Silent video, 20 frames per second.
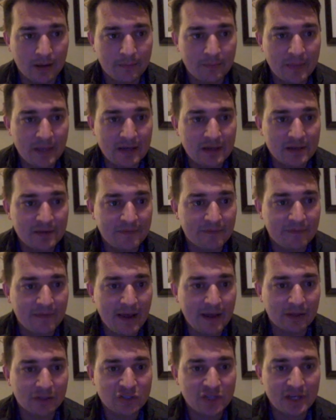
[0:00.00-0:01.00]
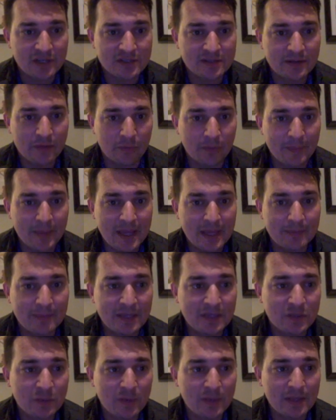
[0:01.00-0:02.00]
Any file changes that were made
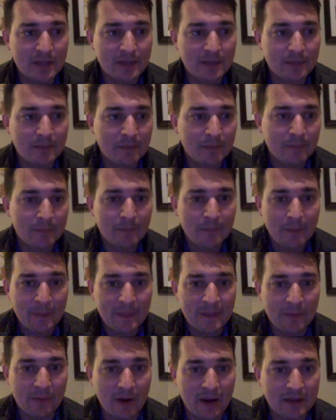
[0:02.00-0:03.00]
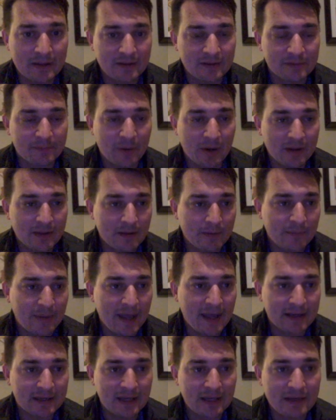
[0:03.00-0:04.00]
between right, this is part of the
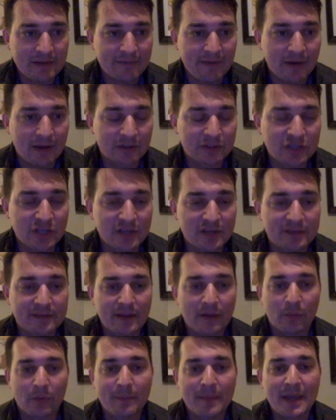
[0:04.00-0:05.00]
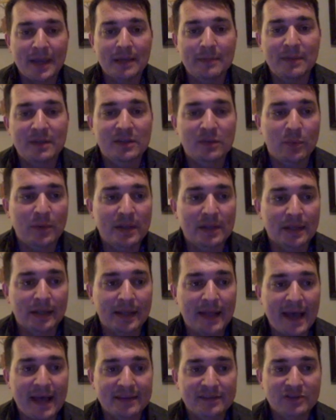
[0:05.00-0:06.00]
impact. Any file changes that were made between the
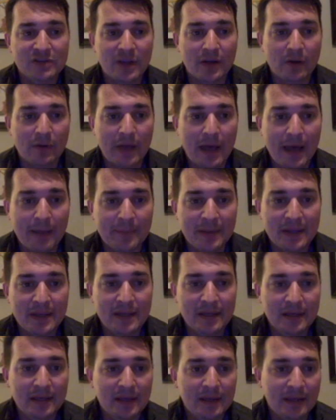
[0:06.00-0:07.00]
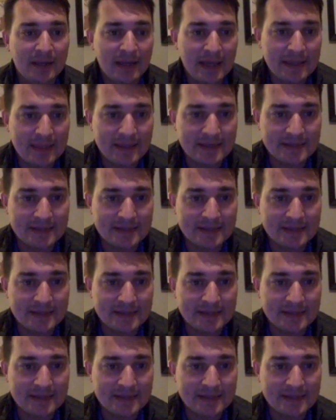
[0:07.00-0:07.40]
last shadow copy and the